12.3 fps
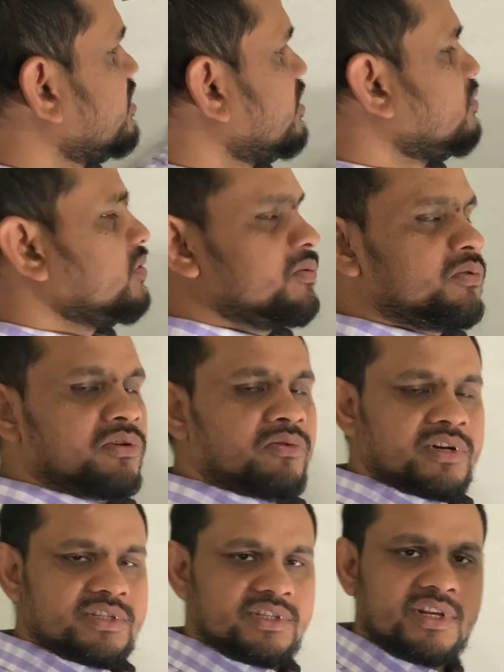So we will
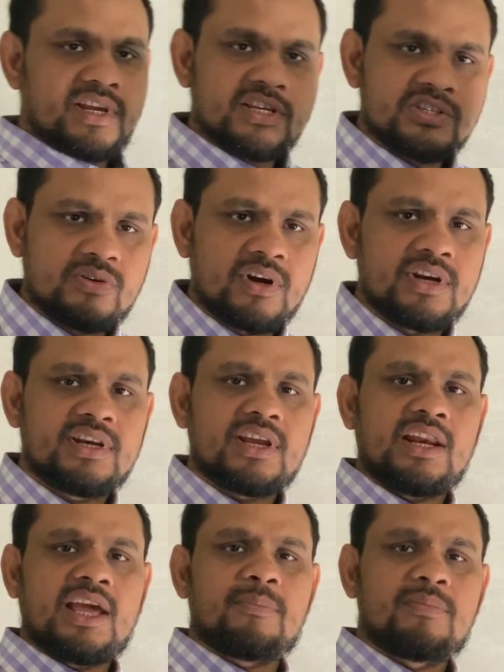consider a joint
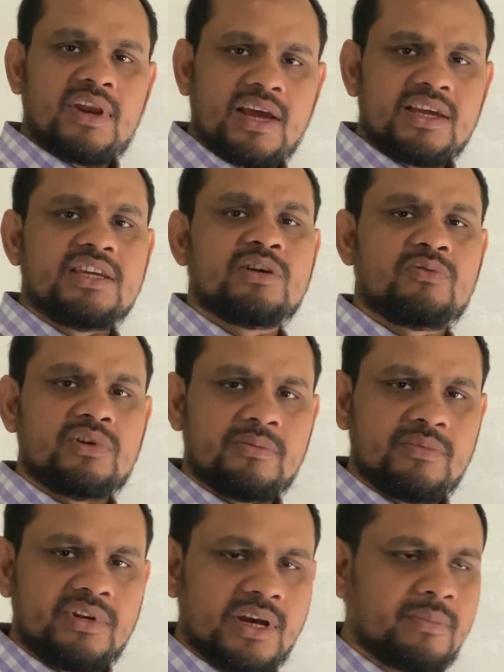and apply
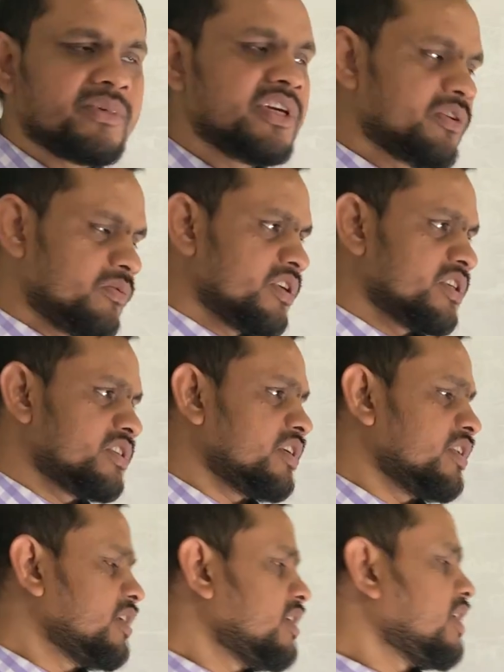equilibrium
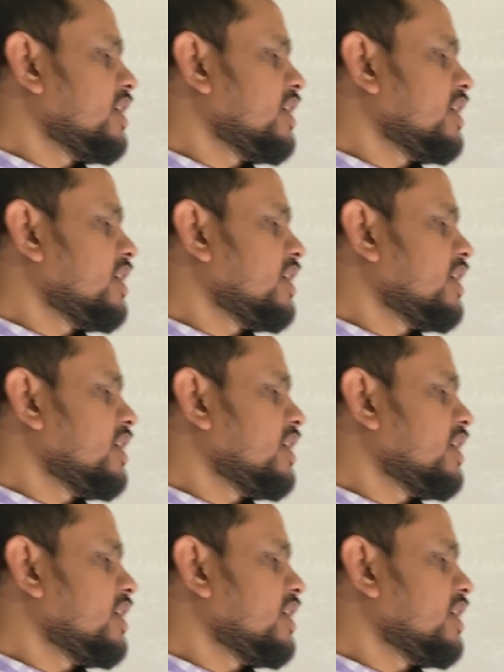equation.